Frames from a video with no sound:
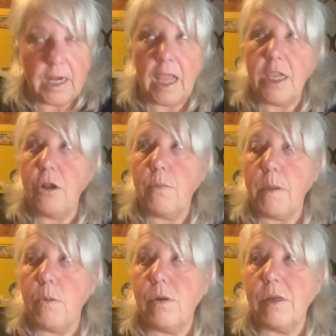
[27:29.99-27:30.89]
And, you know,
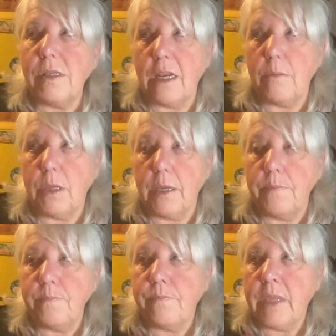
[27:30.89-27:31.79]
people will say to
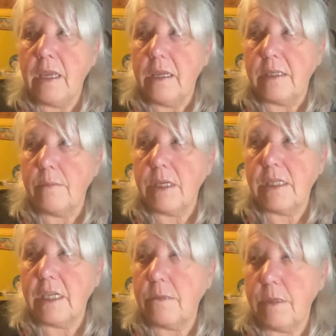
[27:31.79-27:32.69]
me,
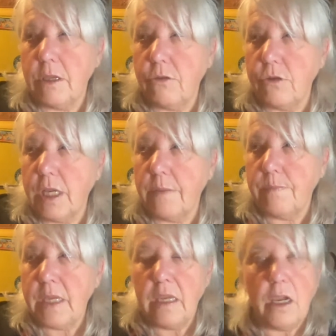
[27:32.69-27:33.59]
somebody said to me the other day,
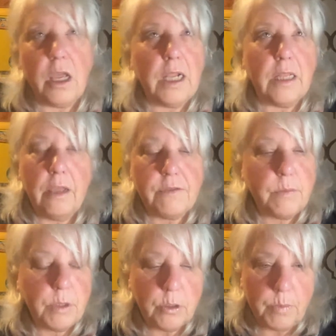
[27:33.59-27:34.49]
God, I'd love
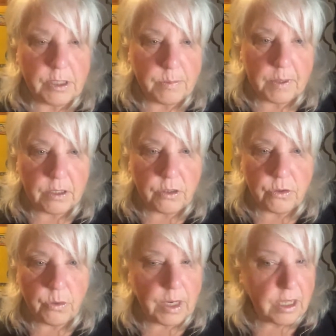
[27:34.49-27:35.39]
to build a bus, but I don't
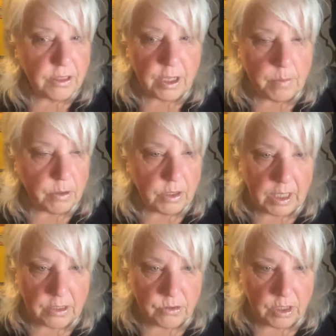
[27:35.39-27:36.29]
know anything about
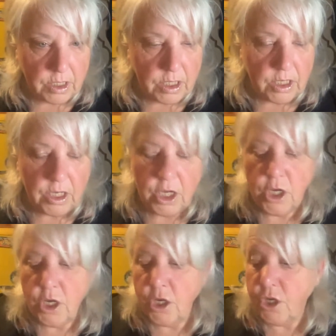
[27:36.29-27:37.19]
electric.
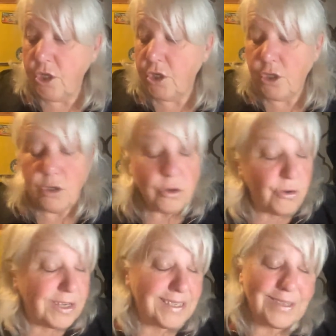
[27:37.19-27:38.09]
You
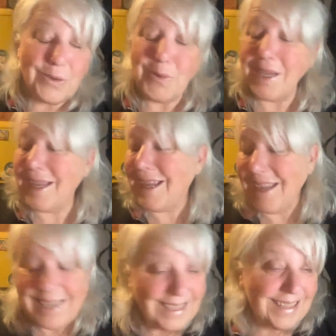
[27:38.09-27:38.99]
don't need to know
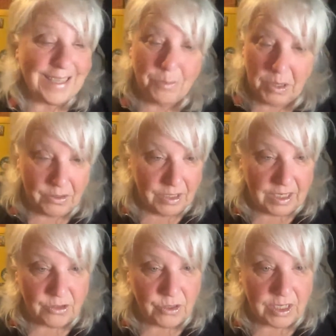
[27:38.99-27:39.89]
anything about
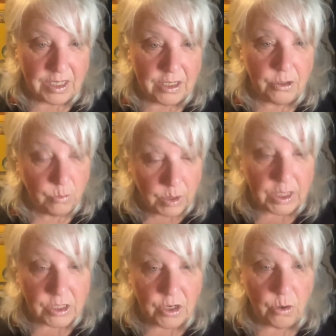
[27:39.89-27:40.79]
electric. You
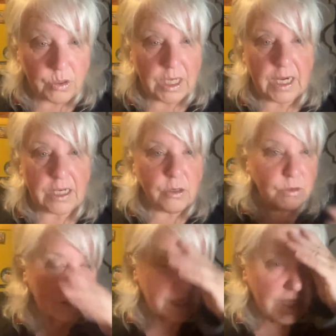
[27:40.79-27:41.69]
really don't. And I
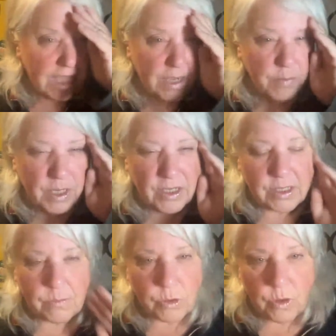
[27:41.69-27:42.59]
don't say that
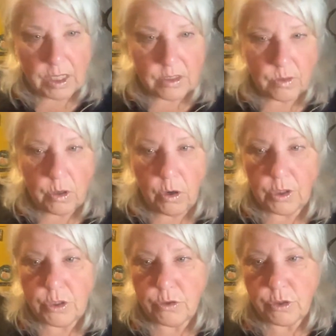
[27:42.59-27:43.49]
because I'm trying to
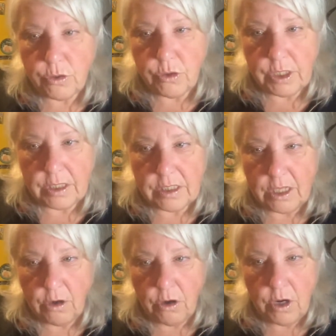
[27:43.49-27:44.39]
encourage you to do things
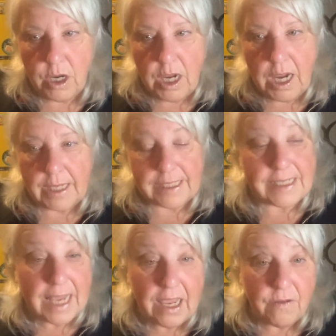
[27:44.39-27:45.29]
that are
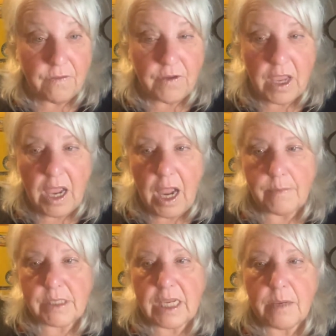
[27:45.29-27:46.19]
unsafe.
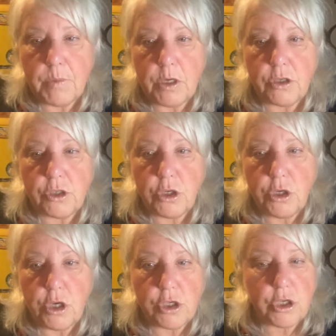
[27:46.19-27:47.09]
I'm saying it because
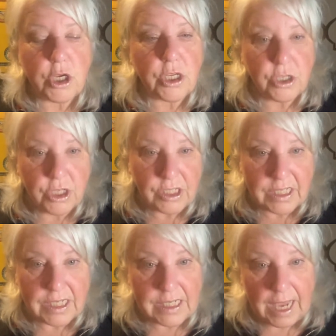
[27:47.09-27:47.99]
this
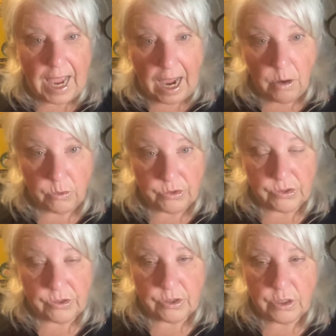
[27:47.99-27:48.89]
isn't a
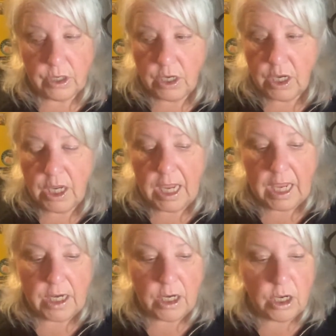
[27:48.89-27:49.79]
house,
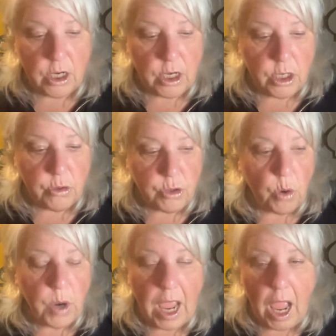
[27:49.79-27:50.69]
and you
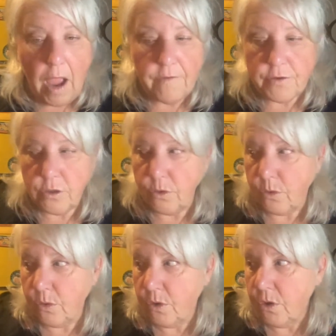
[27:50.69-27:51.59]
don't have
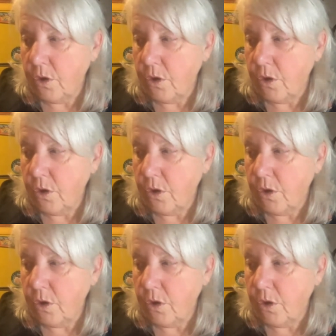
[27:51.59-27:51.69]
to.